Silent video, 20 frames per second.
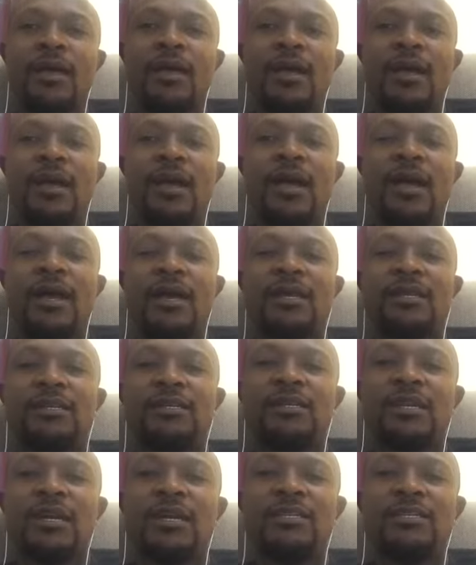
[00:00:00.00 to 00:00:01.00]
And
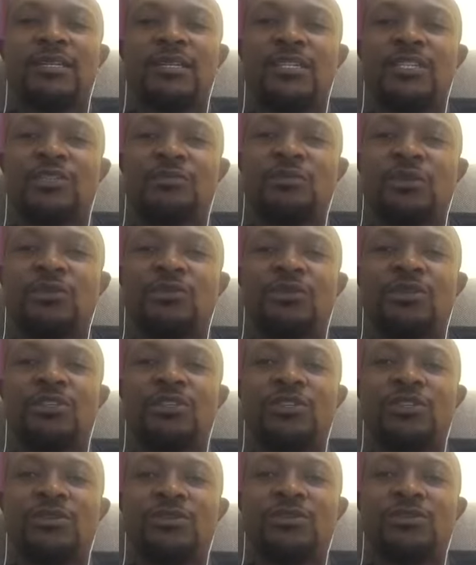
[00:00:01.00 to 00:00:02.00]
as I speak with
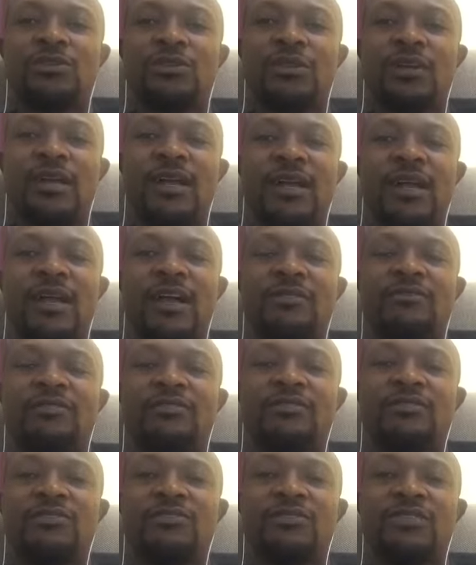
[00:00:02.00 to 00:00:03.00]
you, I
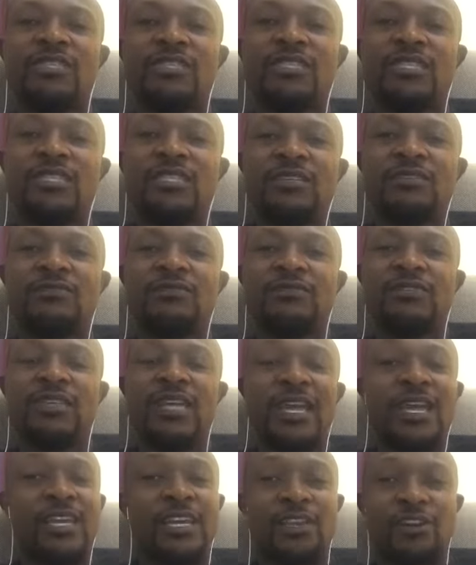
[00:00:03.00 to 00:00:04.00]
haven't received
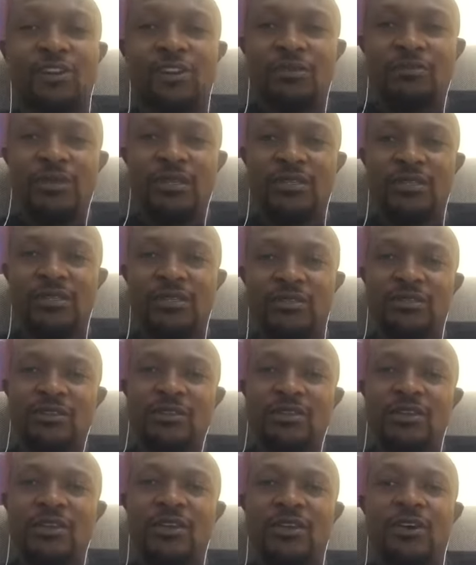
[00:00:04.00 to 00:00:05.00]
any comments
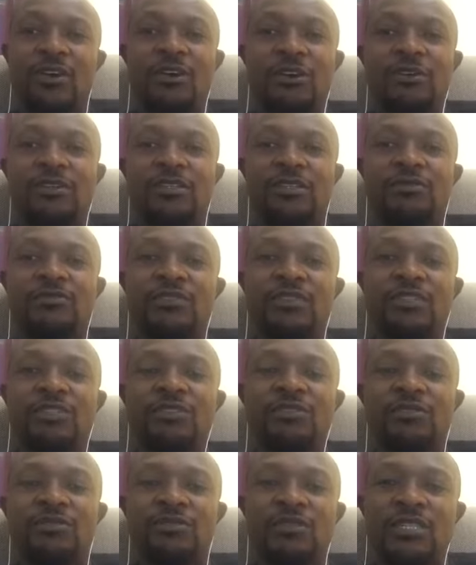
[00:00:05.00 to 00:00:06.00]
on the
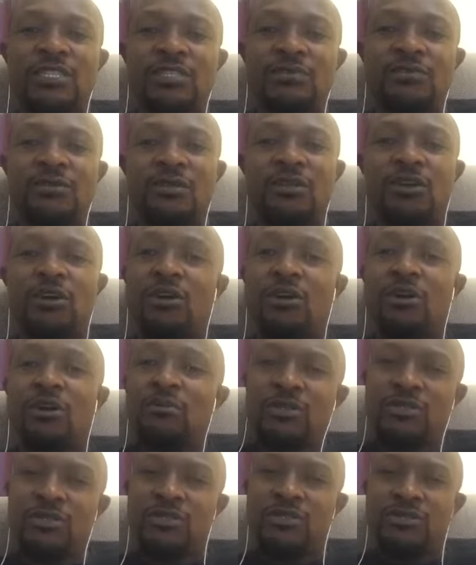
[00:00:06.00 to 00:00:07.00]
video. It's been
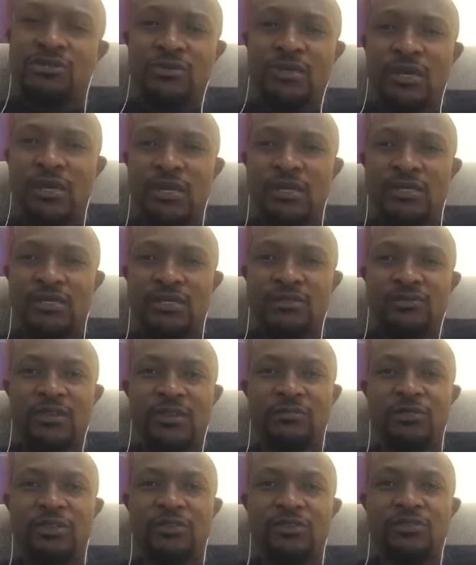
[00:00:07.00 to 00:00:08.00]
almost two hours, if
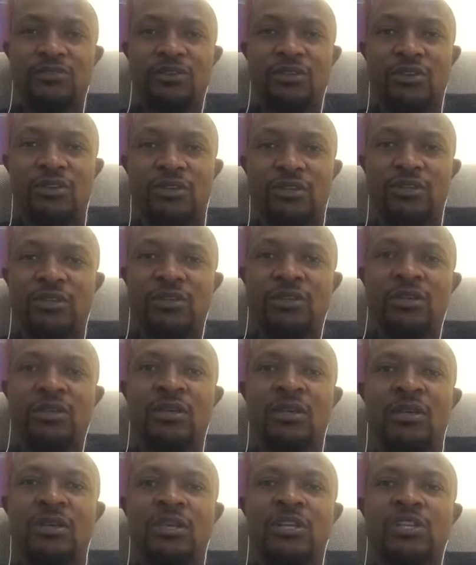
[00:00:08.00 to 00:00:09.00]
I'm not wrong.
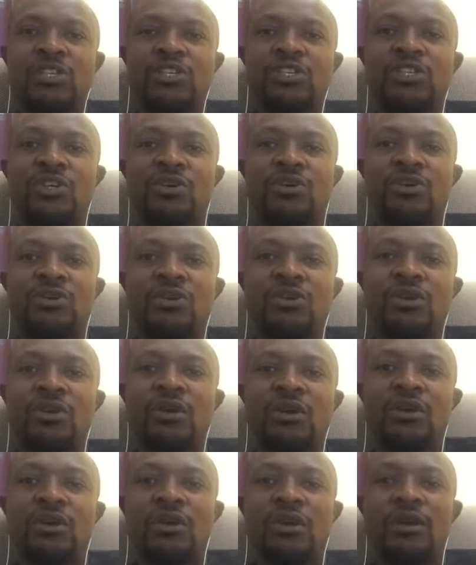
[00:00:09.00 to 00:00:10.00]
So,
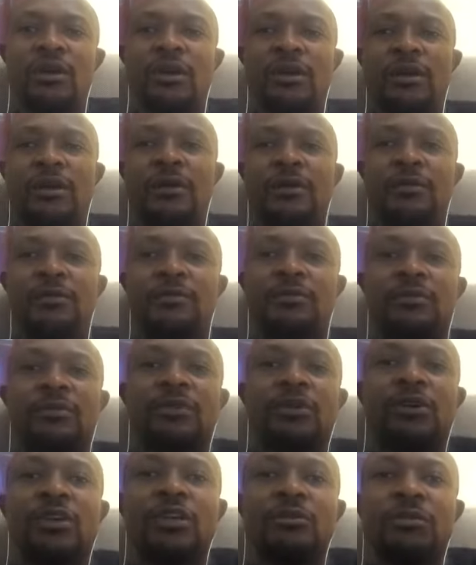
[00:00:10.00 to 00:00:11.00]
um,
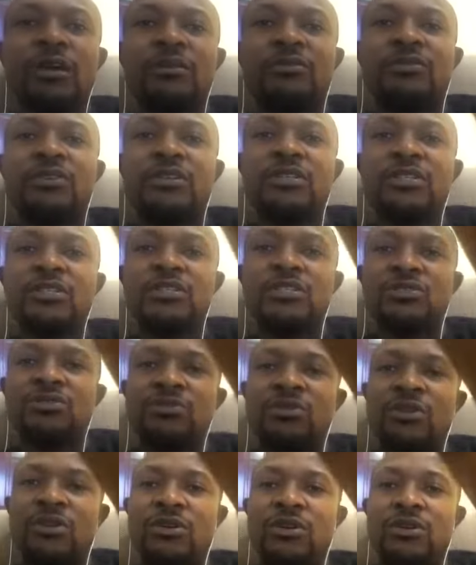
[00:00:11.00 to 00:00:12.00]
okay, my voice is too
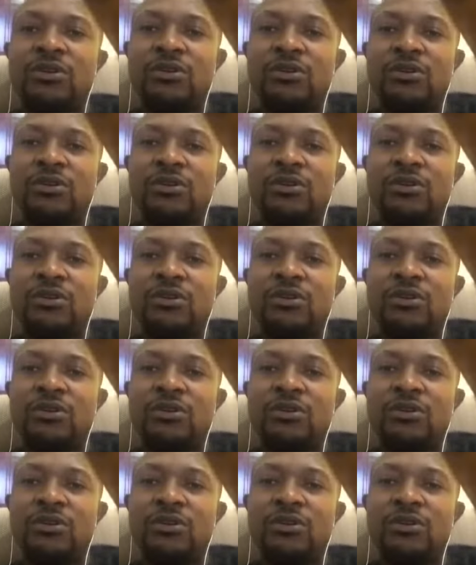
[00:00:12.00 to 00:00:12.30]
low.